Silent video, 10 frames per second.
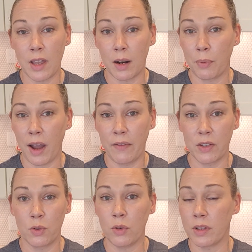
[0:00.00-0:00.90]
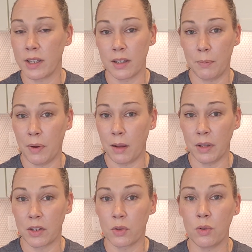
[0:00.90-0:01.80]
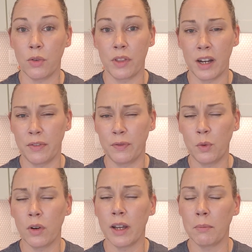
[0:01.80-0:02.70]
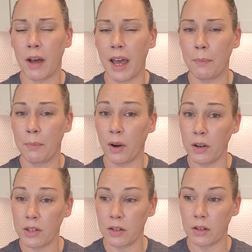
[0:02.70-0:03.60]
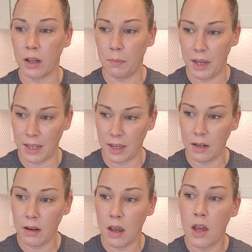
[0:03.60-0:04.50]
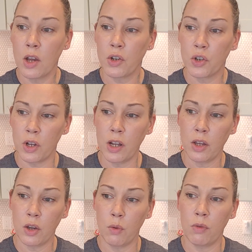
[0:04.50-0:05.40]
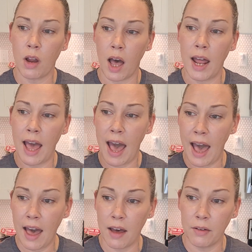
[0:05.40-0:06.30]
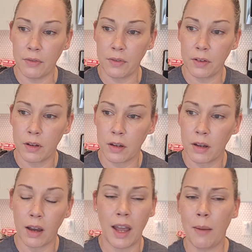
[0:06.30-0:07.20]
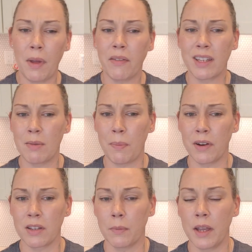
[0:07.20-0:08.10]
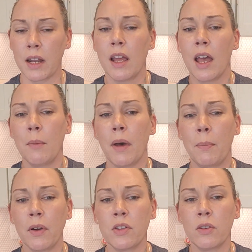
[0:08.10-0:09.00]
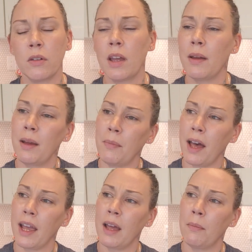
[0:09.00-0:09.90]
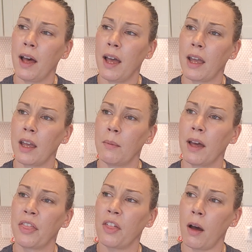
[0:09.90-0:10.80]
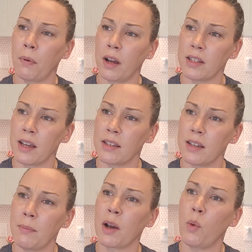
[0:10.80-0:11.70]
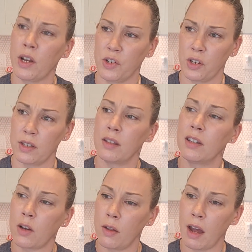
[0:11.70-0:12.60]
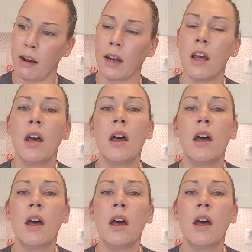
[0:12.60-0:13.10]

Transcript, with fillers: not a private school, this is a public school. Therefore, in my personal opinion, shouldn't you not have okay i'm not even gonna say my personal opinion in my personal in my in my in my thought process in my questions let's go that route